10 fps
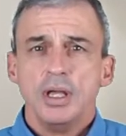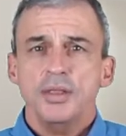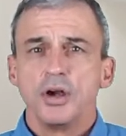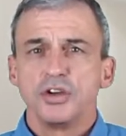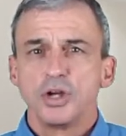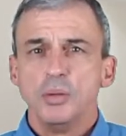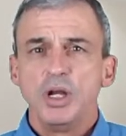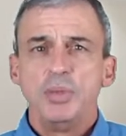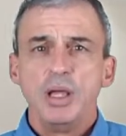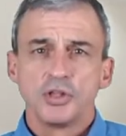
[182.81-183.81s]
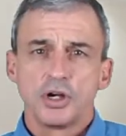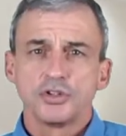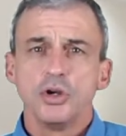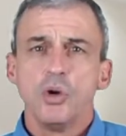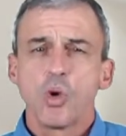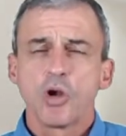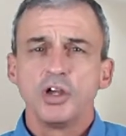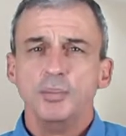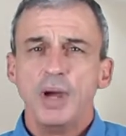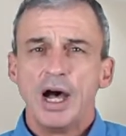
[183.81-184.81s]
There are so many people that are so
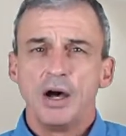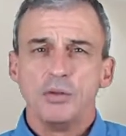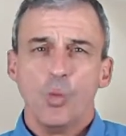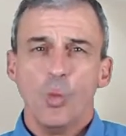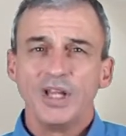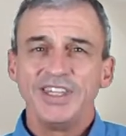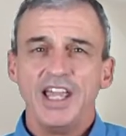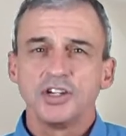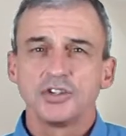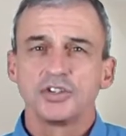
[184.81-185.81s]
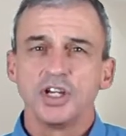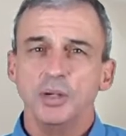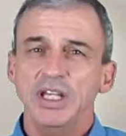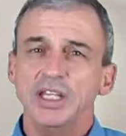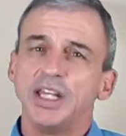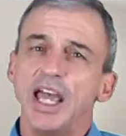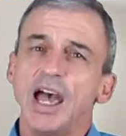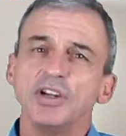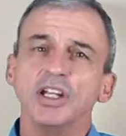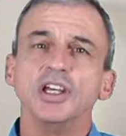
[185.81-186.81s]
worried about what the answer is going to be that they
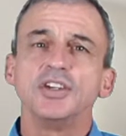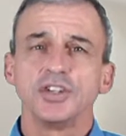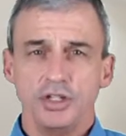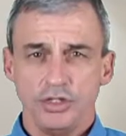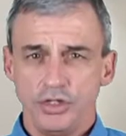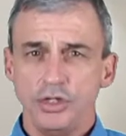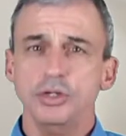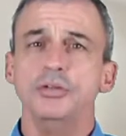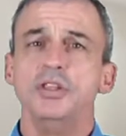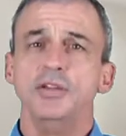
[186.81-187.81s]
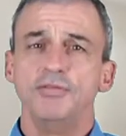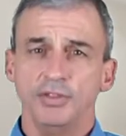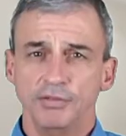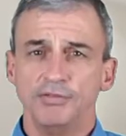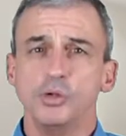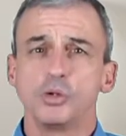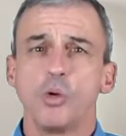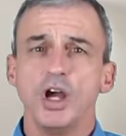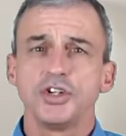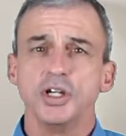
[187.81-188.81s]
haven't listened to the full
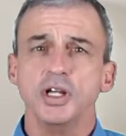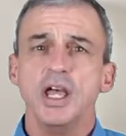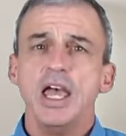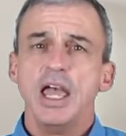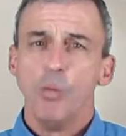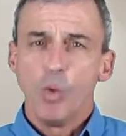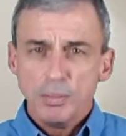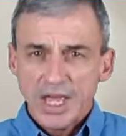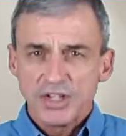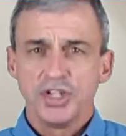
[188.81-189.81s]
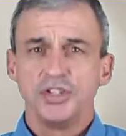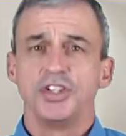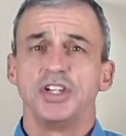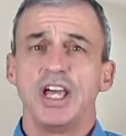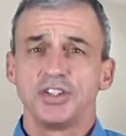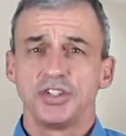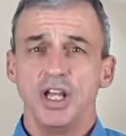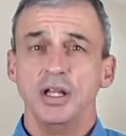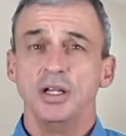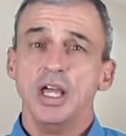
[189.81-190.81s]
question. And what message does that
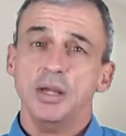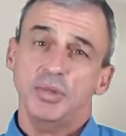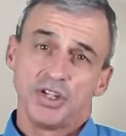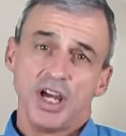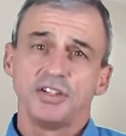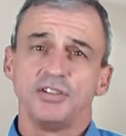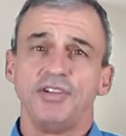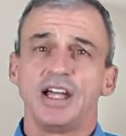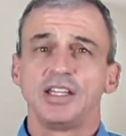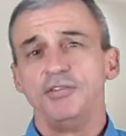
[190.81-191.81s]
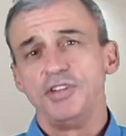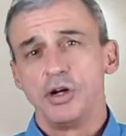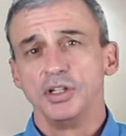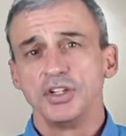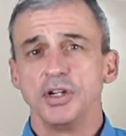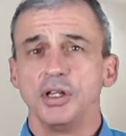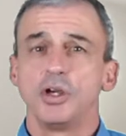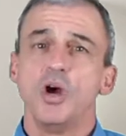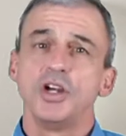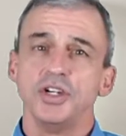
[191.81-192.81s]
send, besides the fact that if you don't listen to the
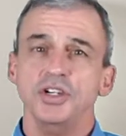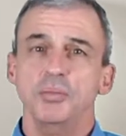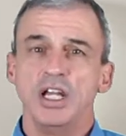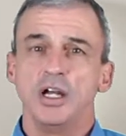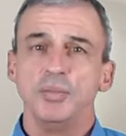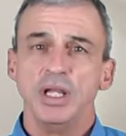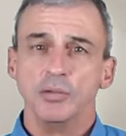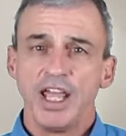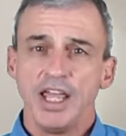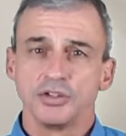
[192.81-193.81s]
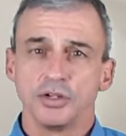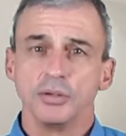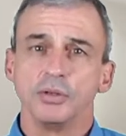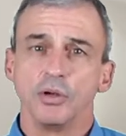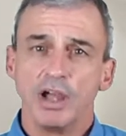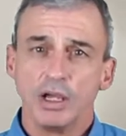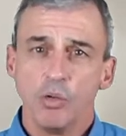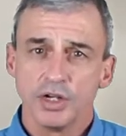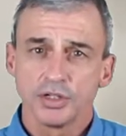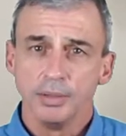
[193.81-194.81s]
question, you may not be able to answer the right
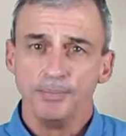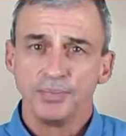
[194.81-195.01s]
question.